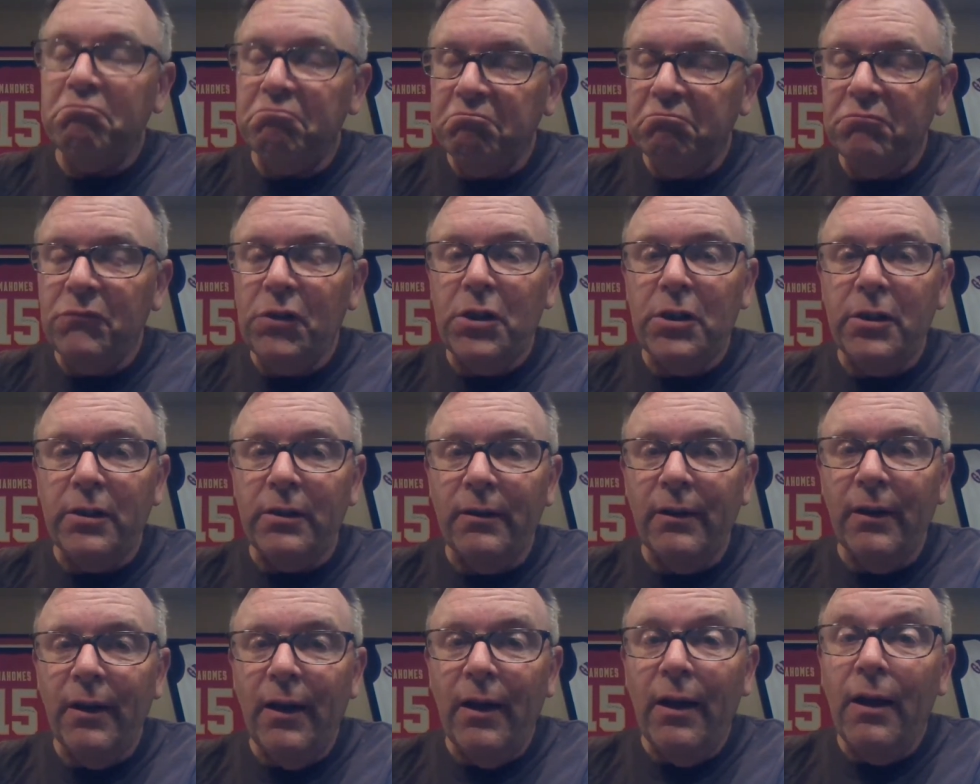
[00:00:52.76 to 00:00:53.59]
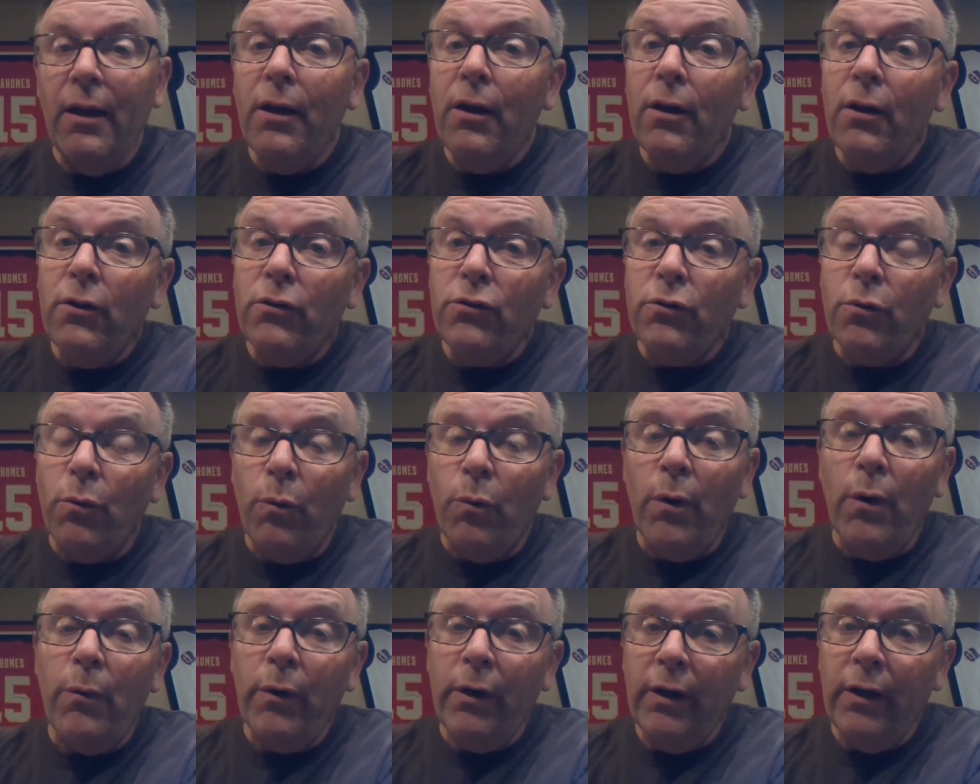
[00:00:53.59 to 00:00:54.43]
Good. So
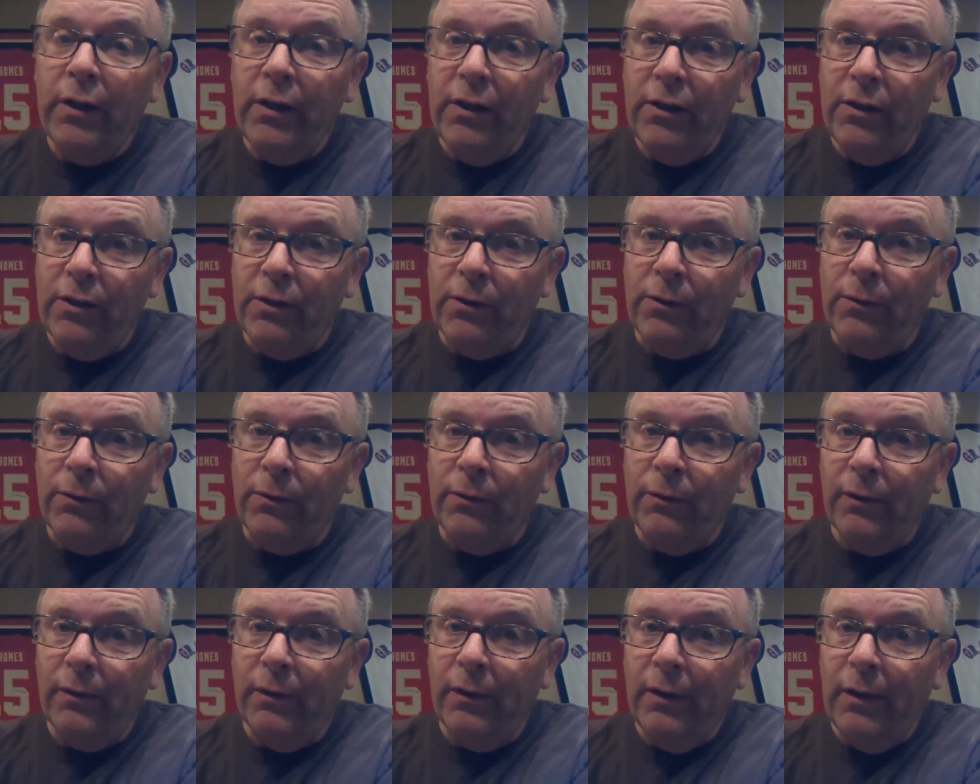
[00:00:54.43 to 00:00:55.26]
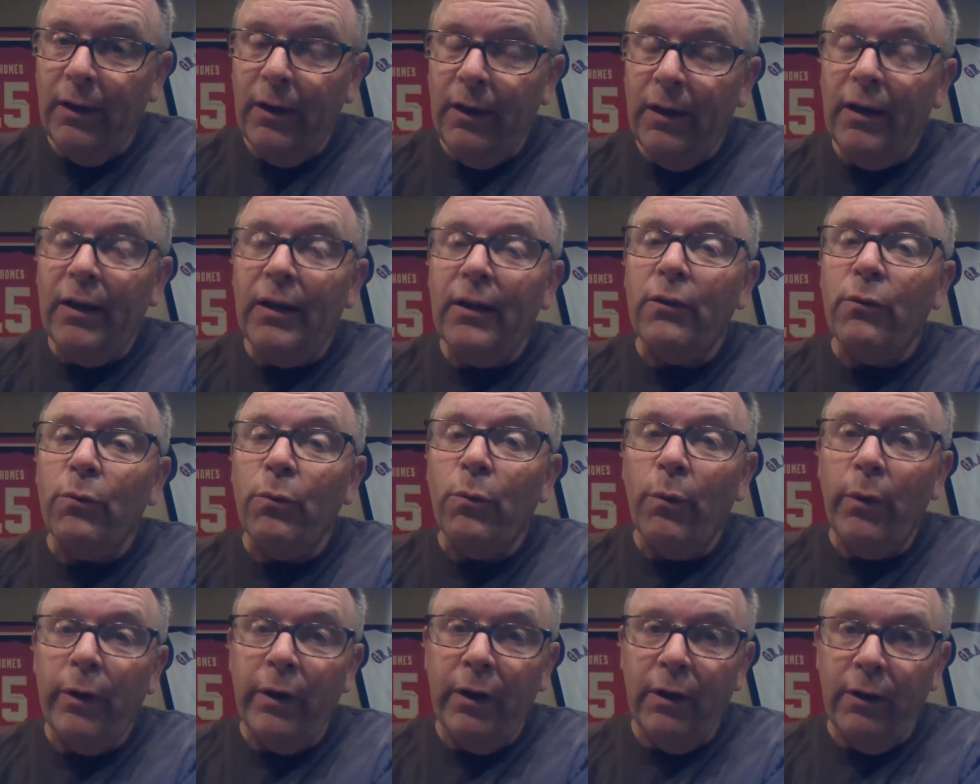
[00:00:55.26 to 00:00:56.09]
what we're going to do is
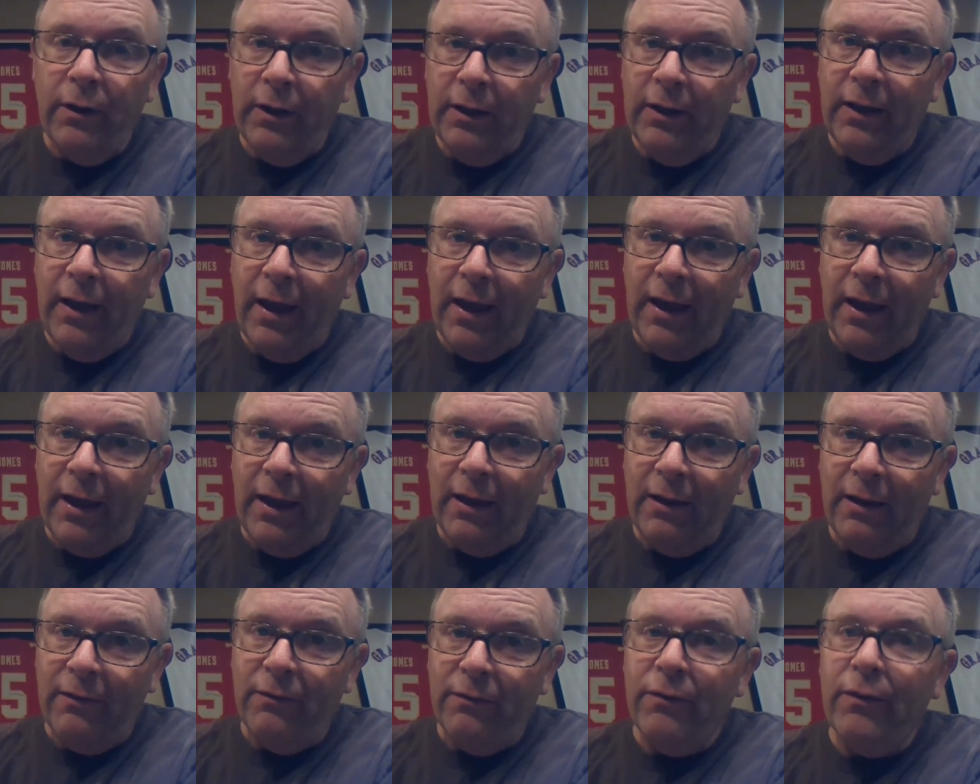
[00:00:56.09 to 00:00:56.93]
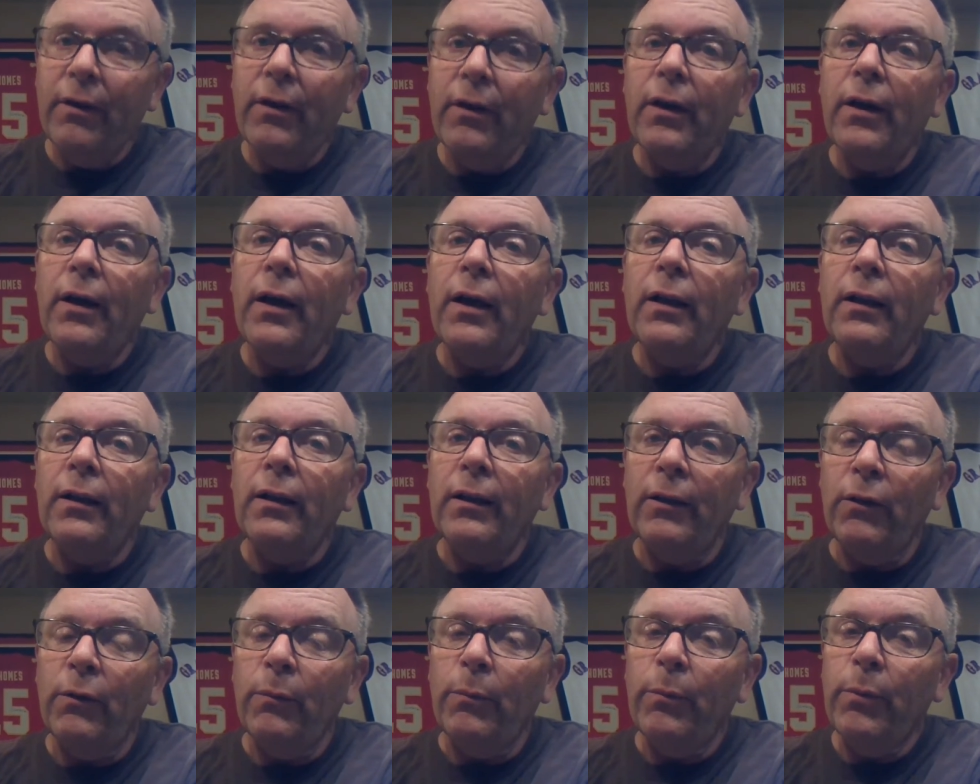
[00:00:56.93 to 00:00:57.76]
we're going to have a
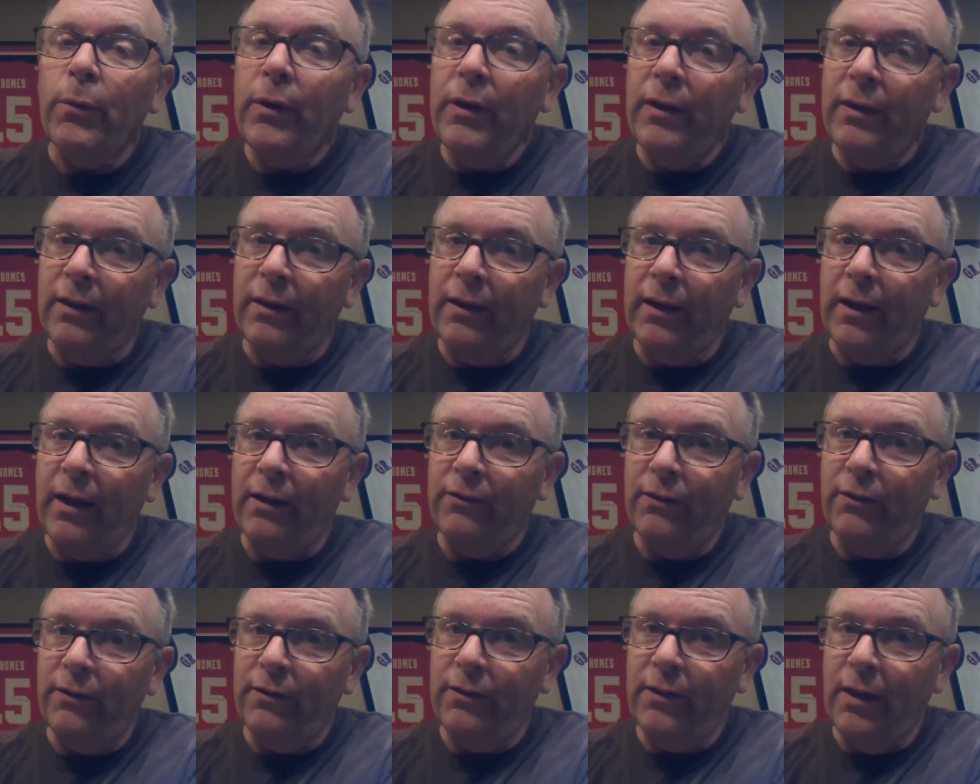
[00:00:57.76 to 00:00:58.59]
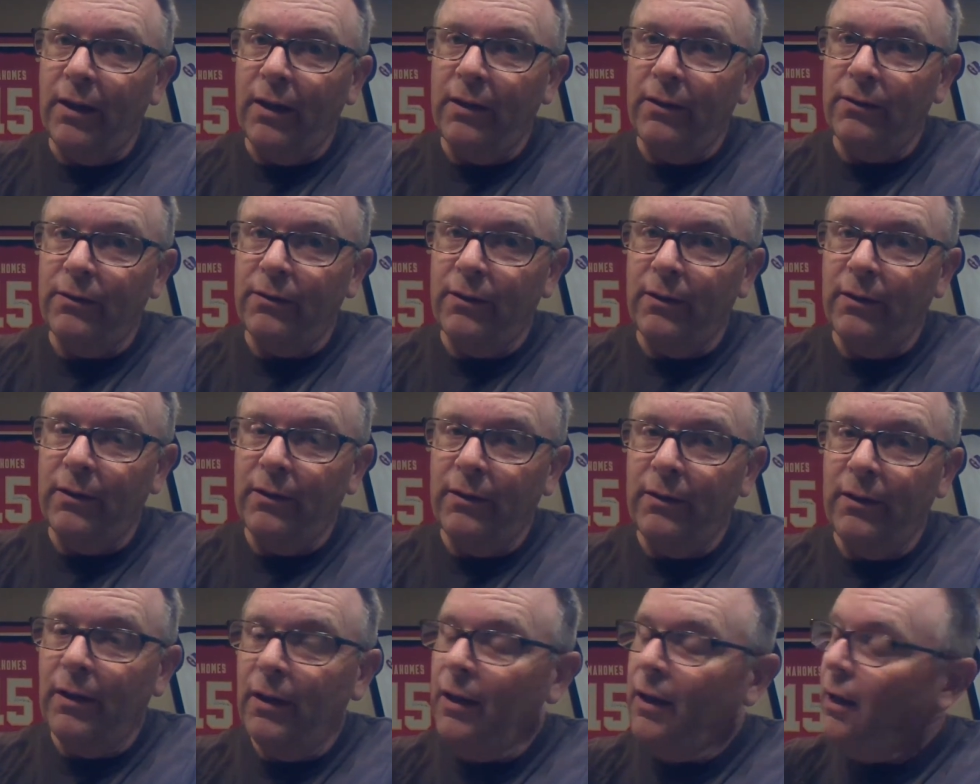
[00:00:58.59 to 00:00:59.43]
little breathing exercise.
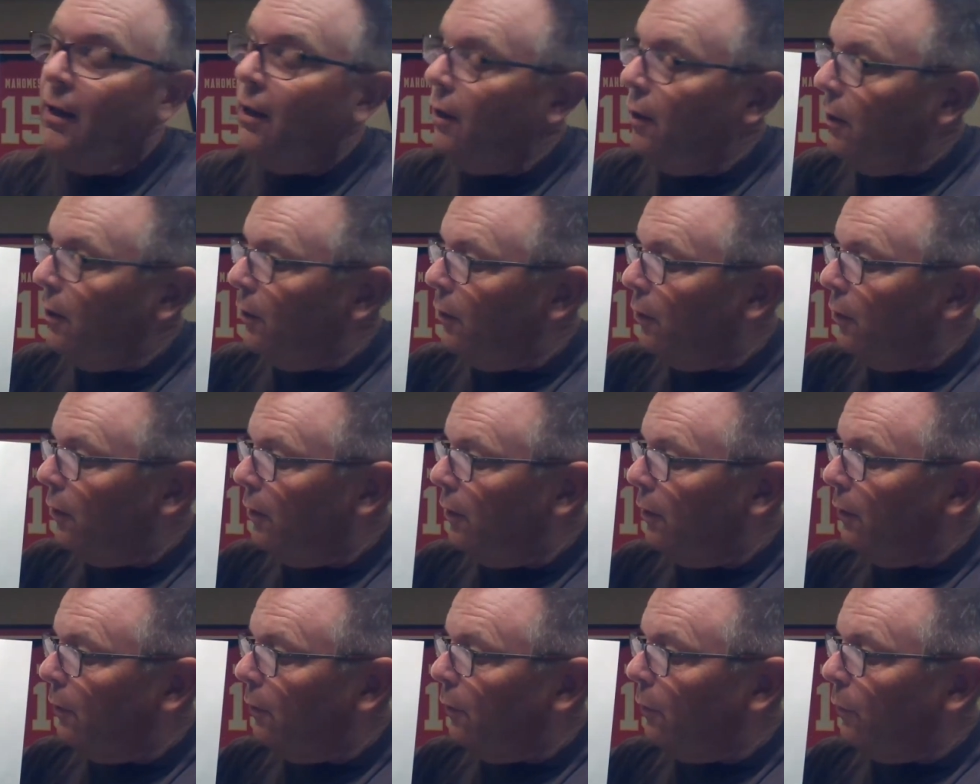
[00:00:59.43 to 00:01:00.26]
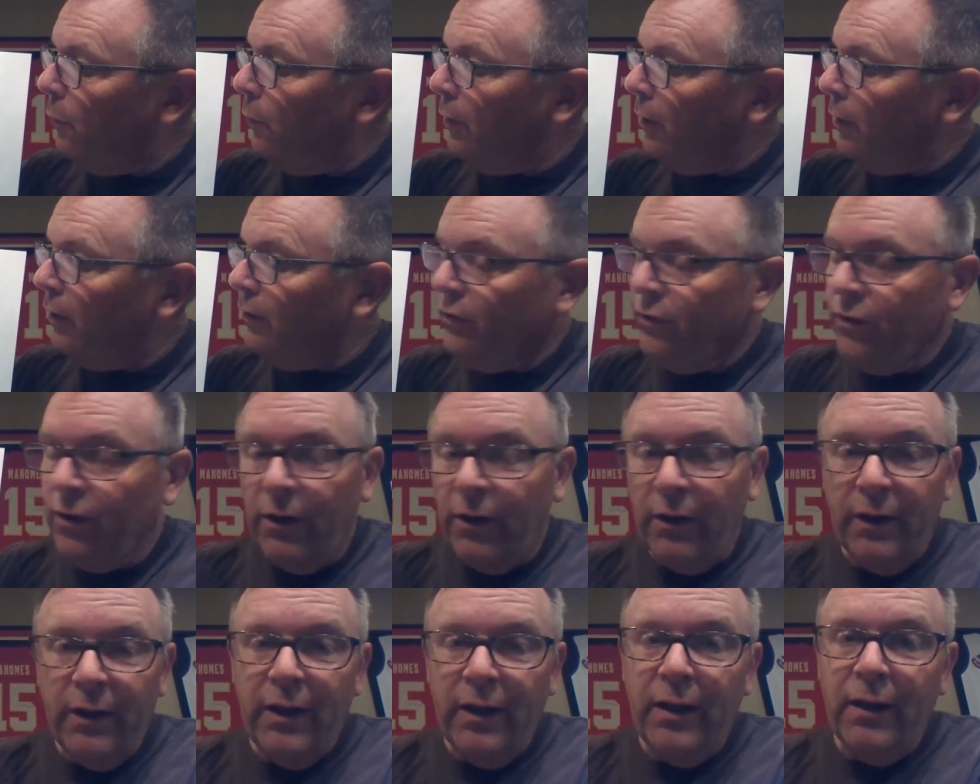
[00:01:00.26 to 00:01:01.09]
We're going to
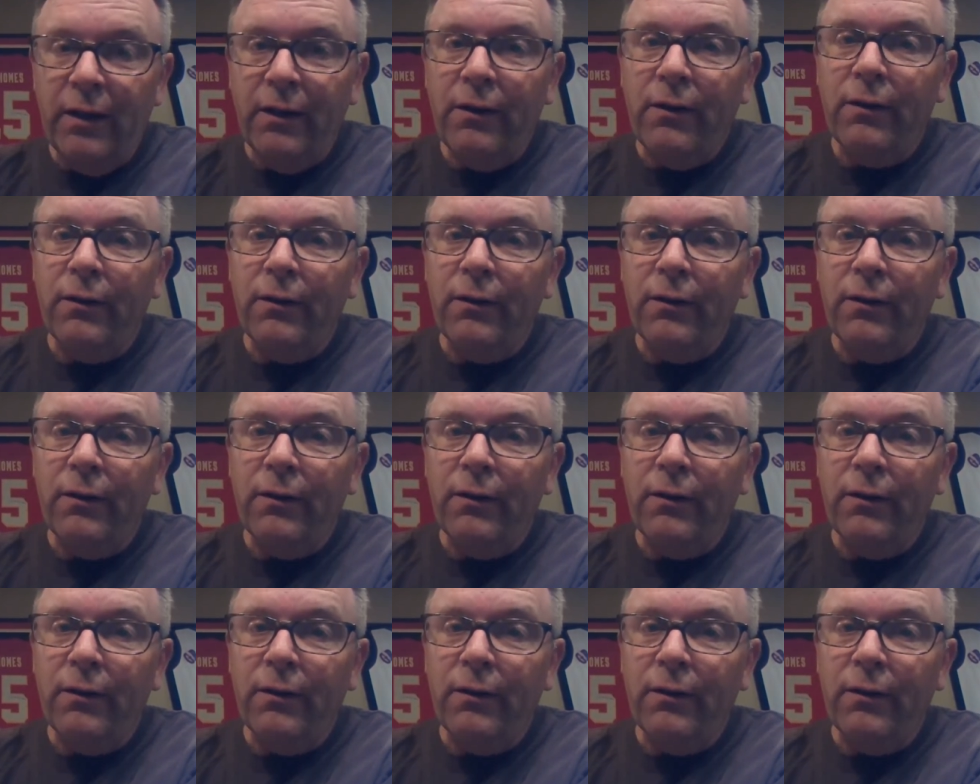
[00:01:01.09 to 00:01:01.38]
start here.